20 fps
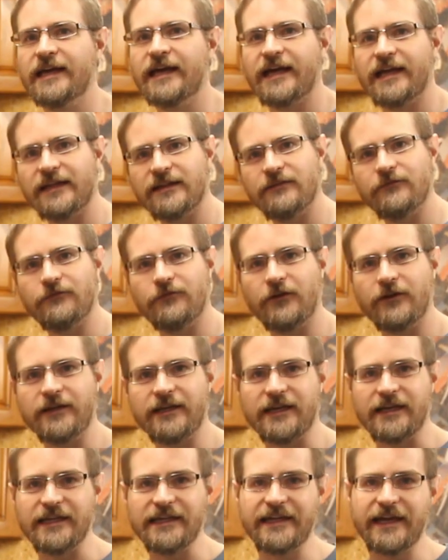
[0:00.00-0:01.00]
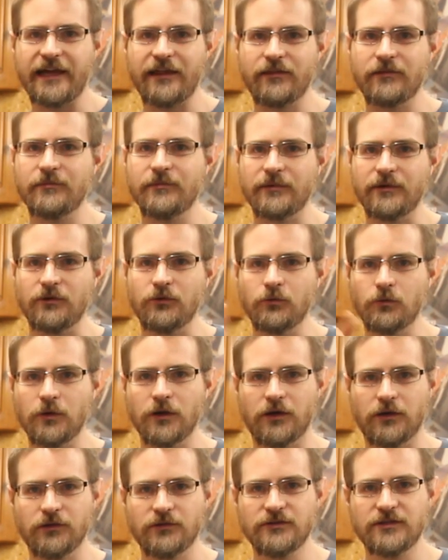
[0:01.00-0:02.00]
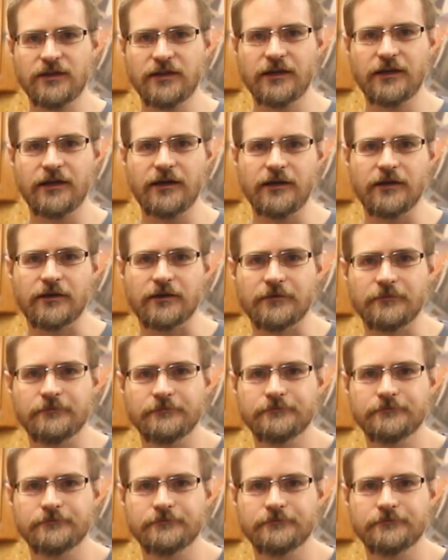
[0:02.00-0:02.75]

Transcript: and finally get them all onto the car.